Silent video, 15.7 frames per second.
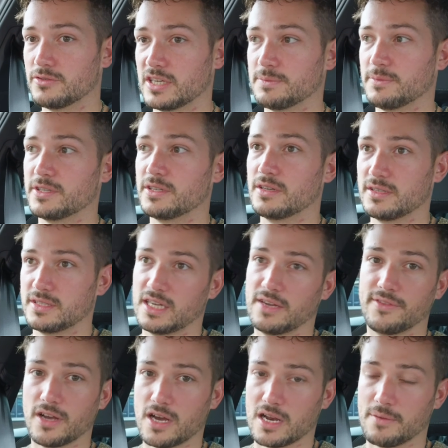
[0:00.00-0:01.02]
transmission instead
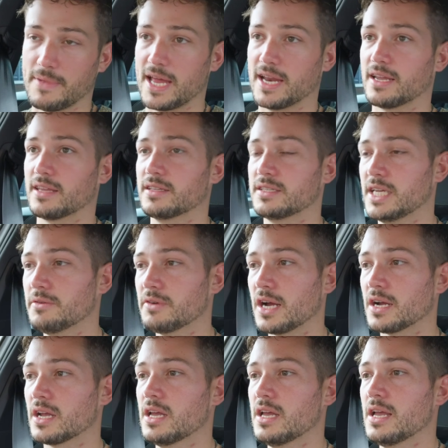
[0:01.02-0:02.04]
of the automatic in the
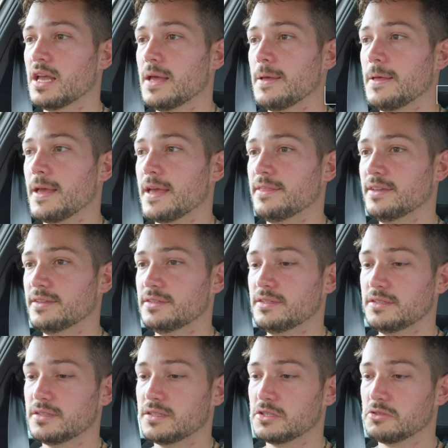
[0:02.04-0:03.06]
T-Roc. And this
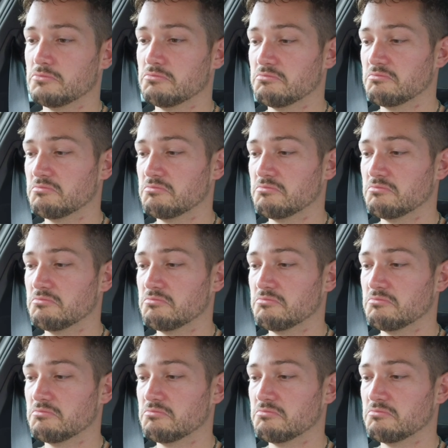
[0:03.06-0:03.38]
is